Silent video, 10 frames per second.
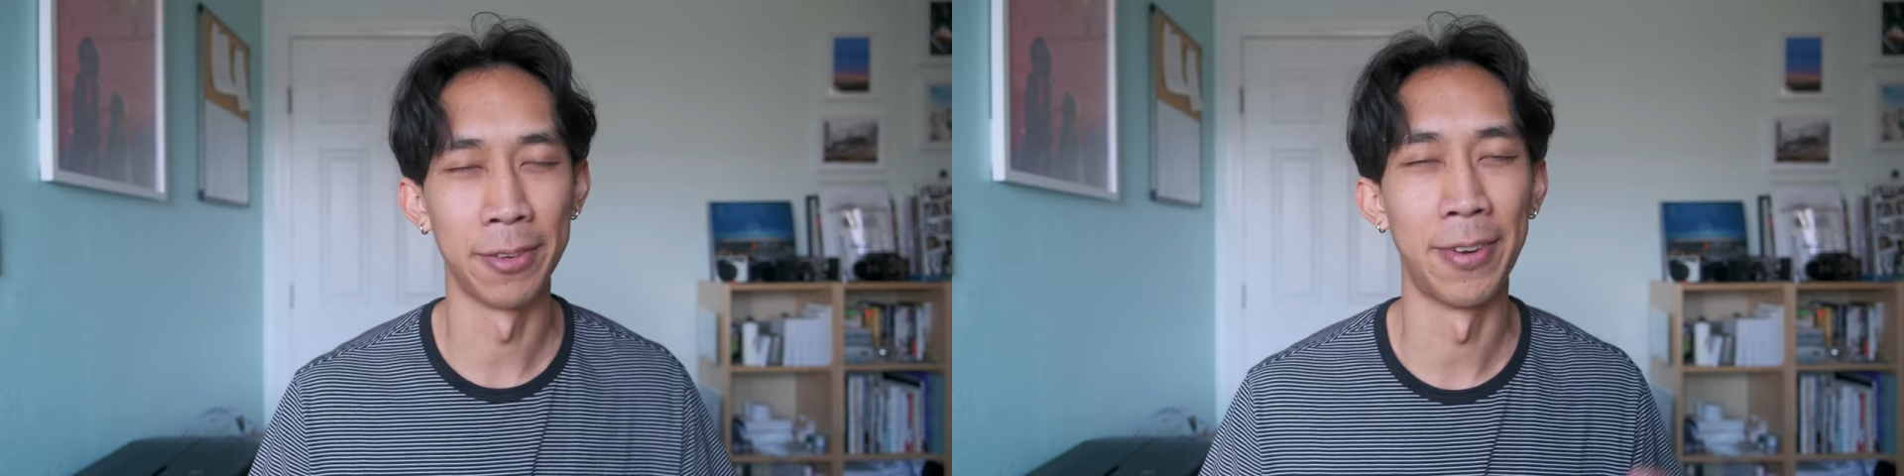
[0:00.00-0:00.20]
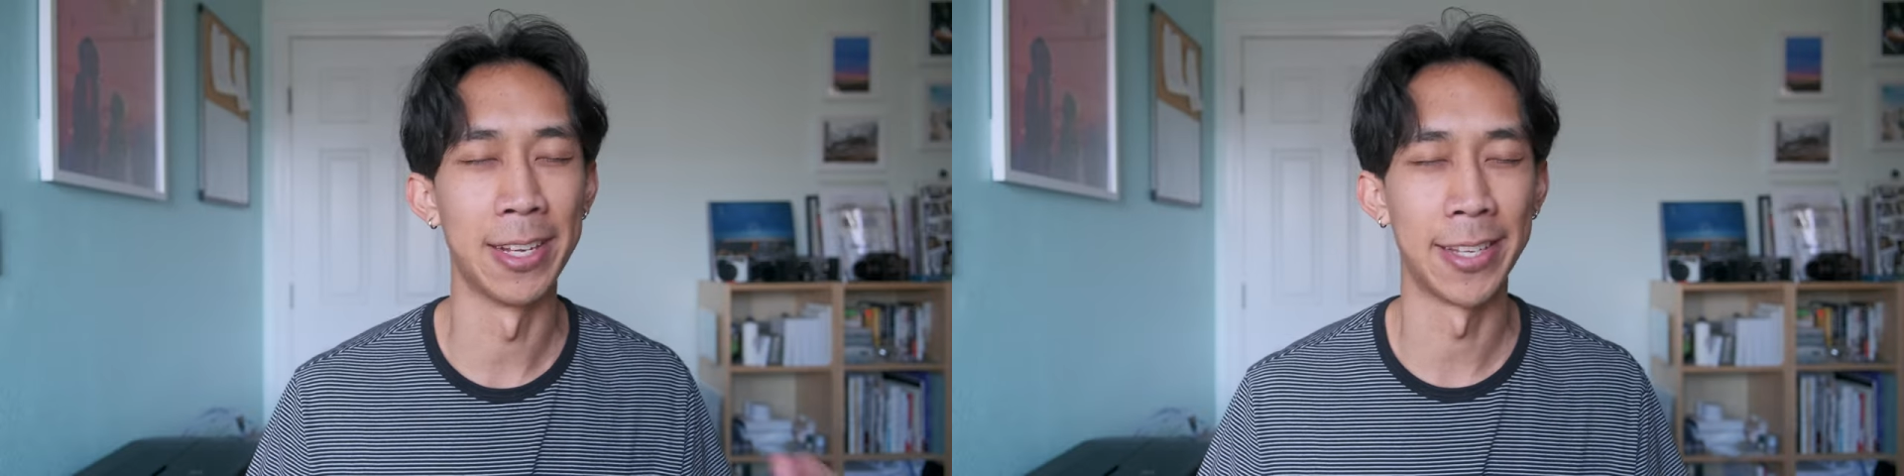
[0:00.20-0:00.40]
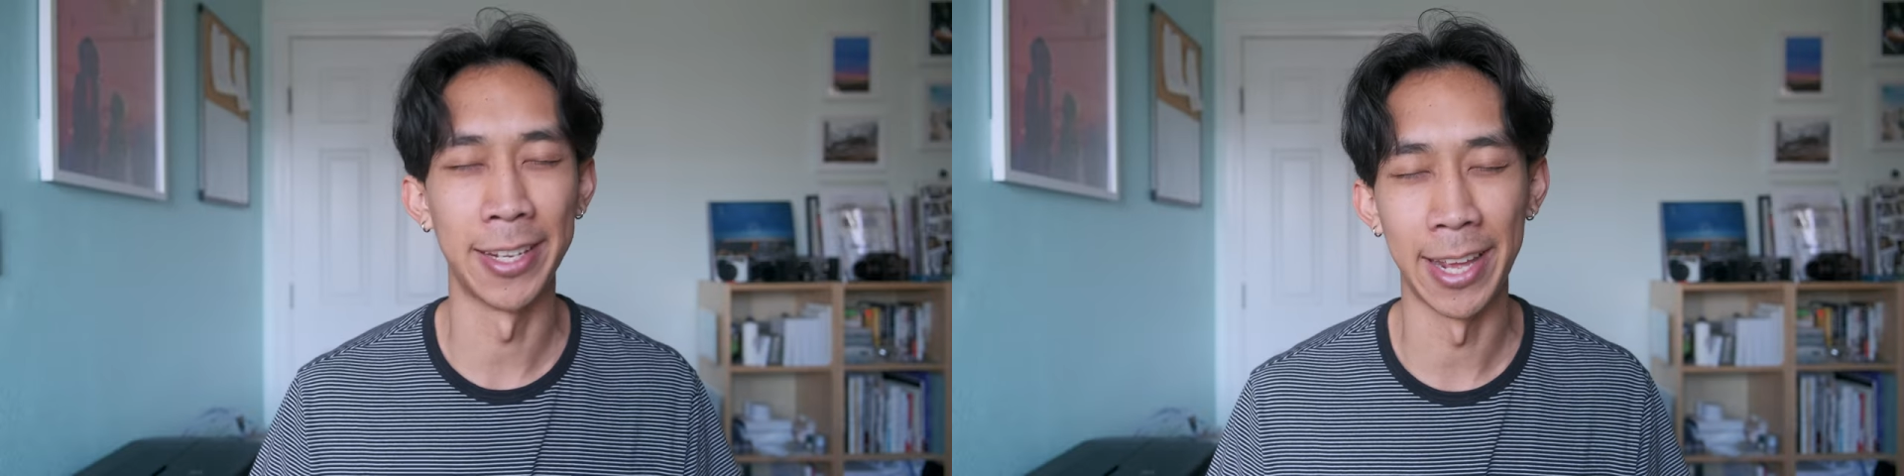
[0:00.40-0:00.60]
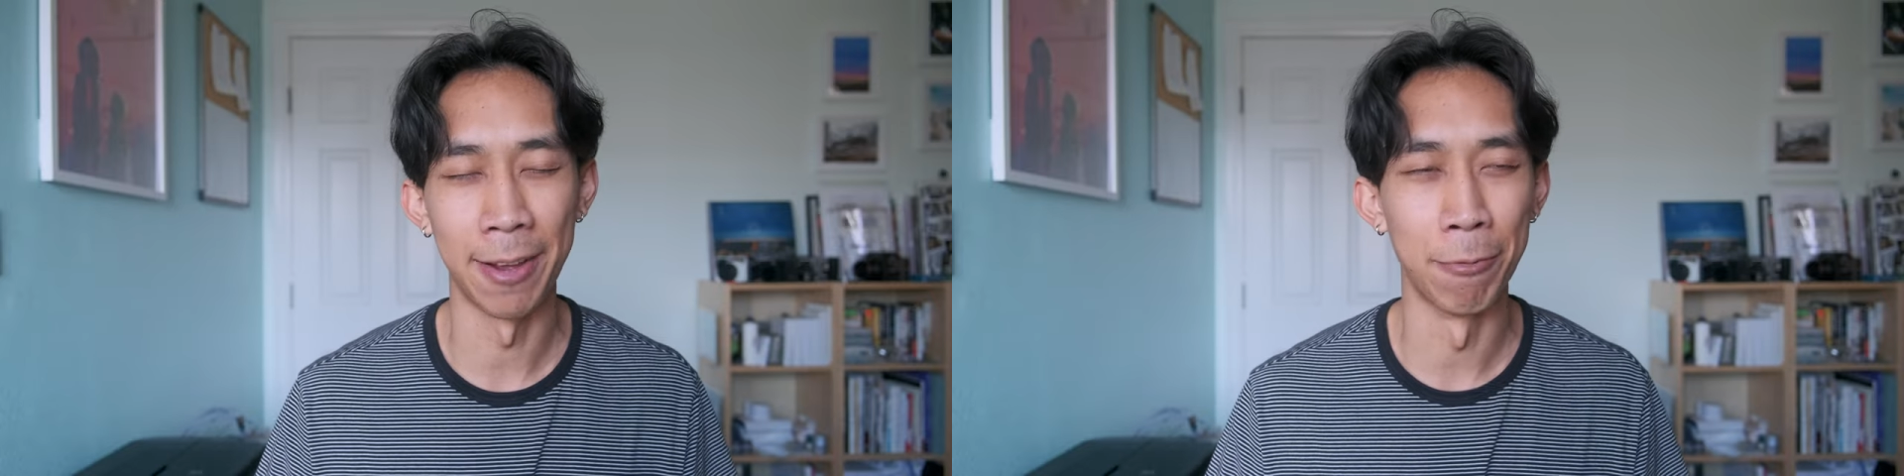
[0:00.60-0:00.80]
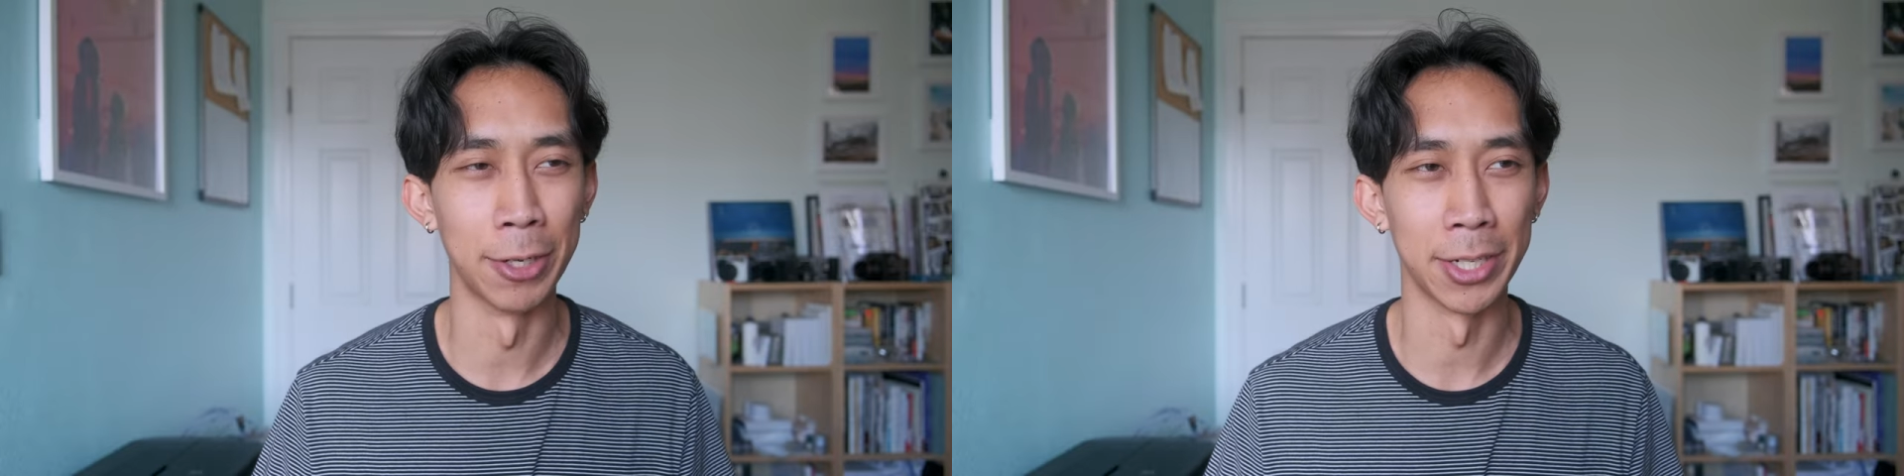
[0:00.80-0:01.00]
advice I
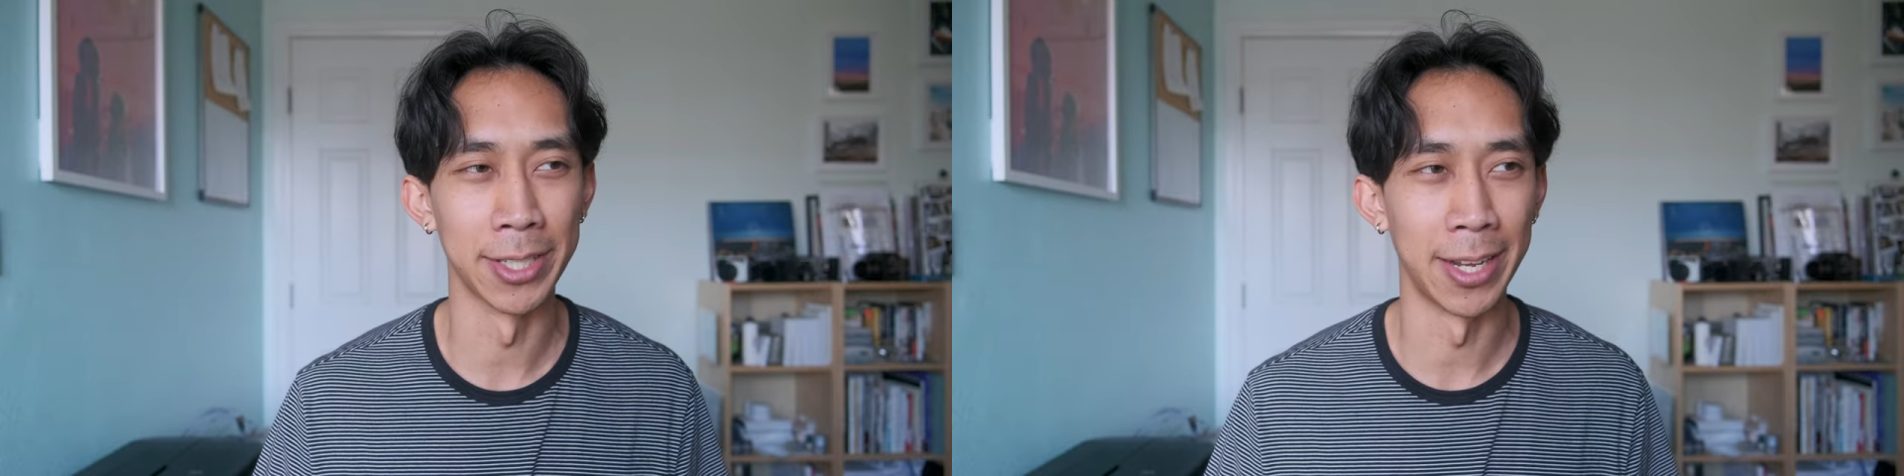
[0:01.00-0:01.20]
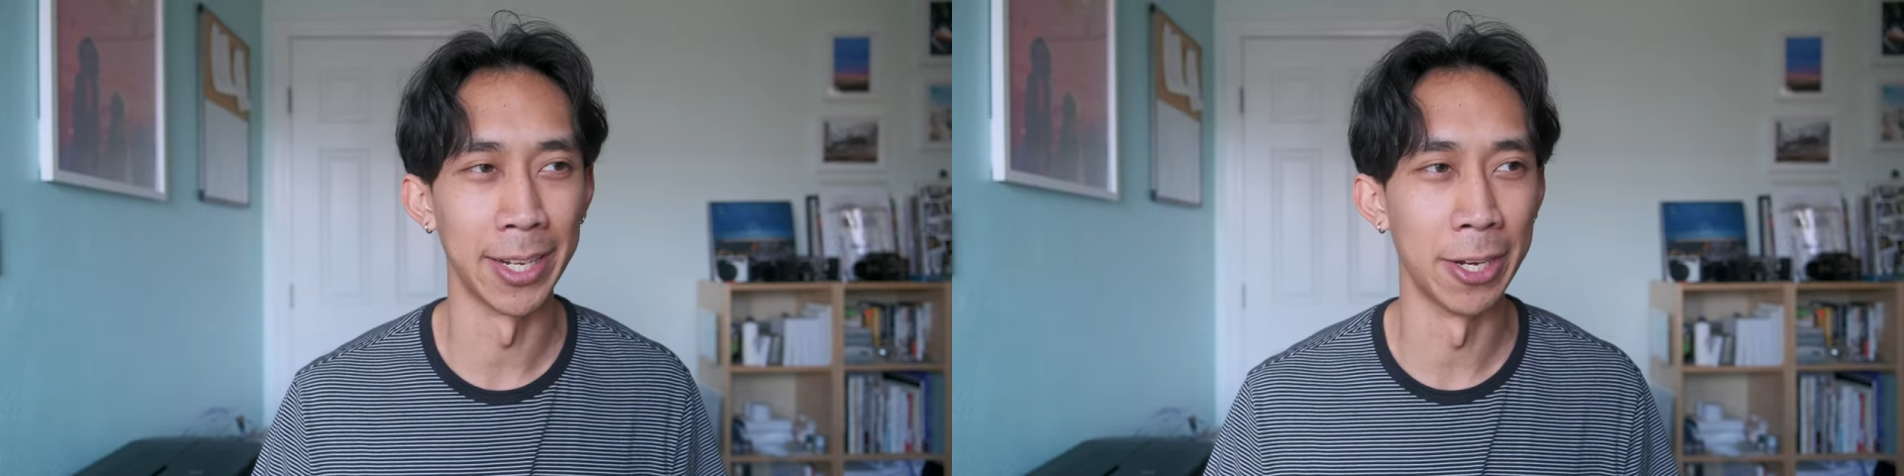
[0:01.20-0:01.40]
gave, which is like,